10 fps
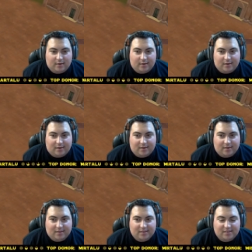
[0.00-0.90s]
Uh,
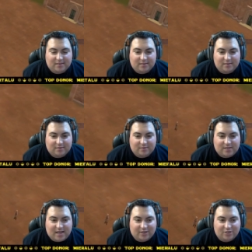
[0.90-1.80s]
this
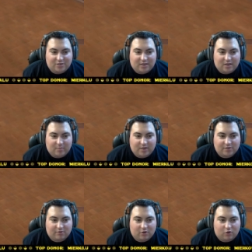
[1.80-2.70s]
was actually coming
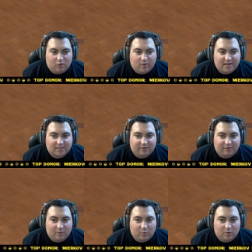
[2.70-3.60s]
as a request
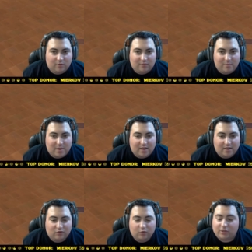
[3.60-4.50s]
from one of my
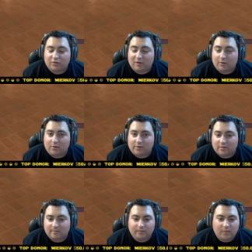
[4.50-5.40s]
Twitch
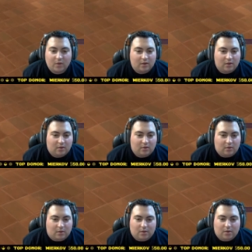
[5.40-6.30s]
viewers,
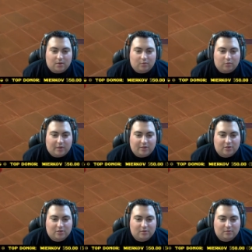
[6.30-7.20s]
uh,
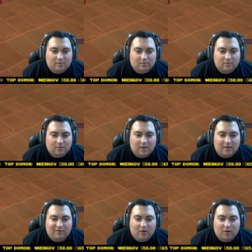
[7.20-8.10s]
which
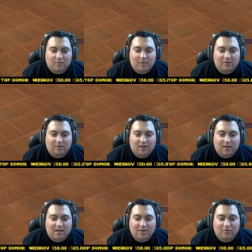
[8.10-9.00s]
have talked me into
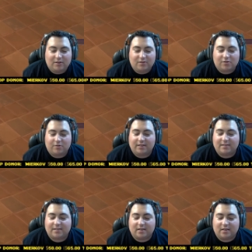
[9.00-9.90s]
getting a green screen
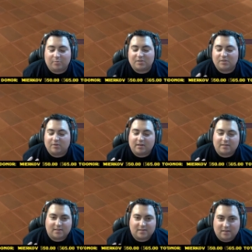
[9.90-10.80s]
setup, as you guys
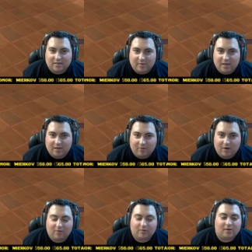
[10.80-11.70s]
can see in the background.